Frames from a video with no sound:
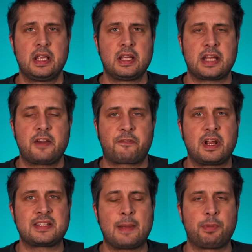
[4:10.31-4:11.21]
Take, for
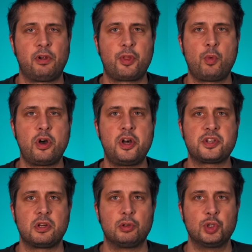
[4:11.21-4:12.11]
example, the
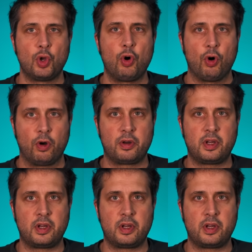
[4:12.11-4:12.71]
word law.